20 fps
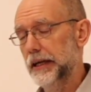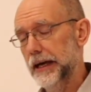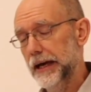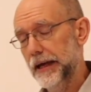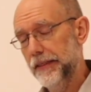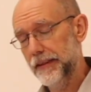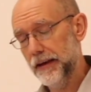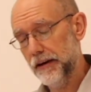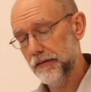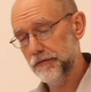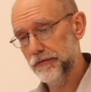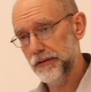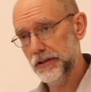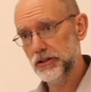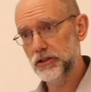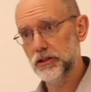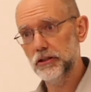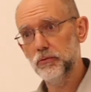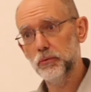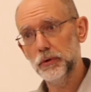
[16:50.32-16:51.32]
And that
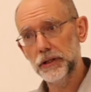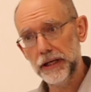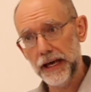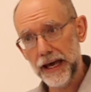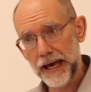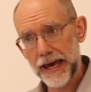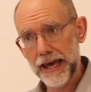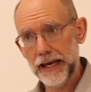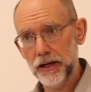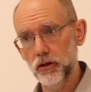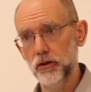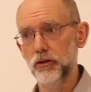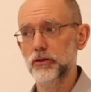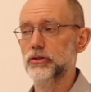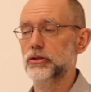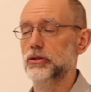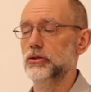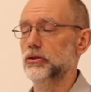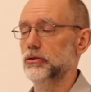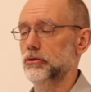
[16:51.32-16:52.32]
vision we hang on
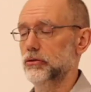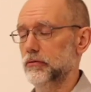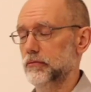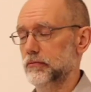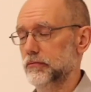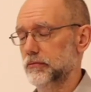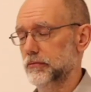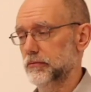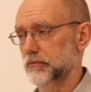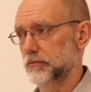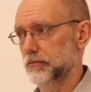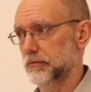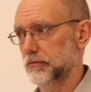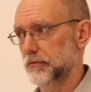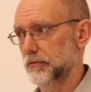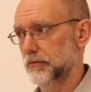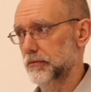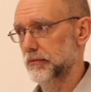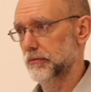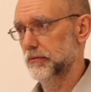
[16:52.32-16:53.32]
to,
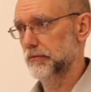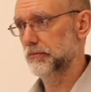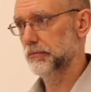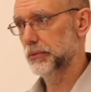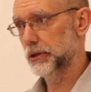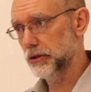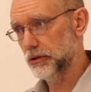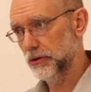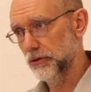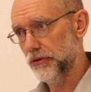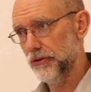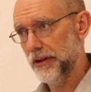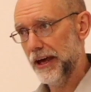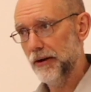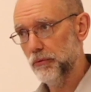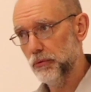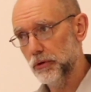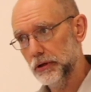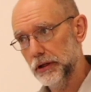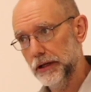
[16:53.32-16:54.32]
because
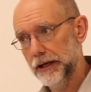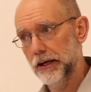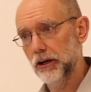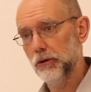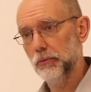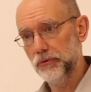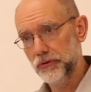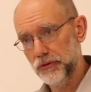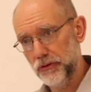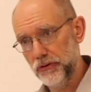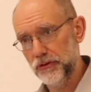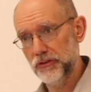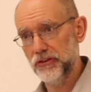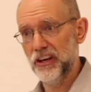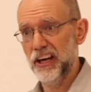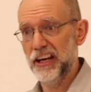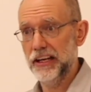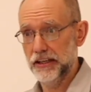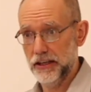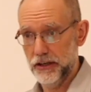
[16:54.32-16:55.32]
that will help
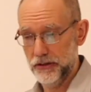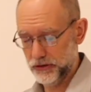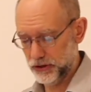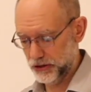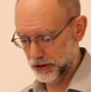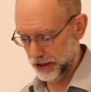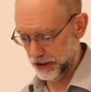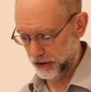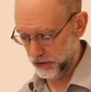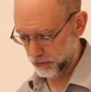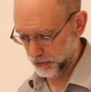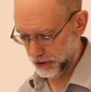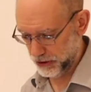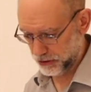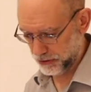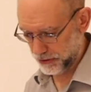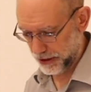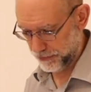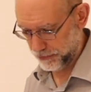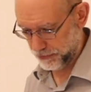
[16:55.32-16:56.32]
sustain us as we
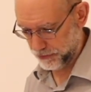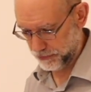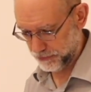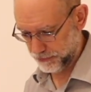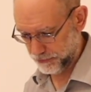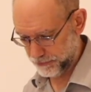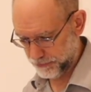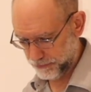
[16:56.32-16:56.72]
travel.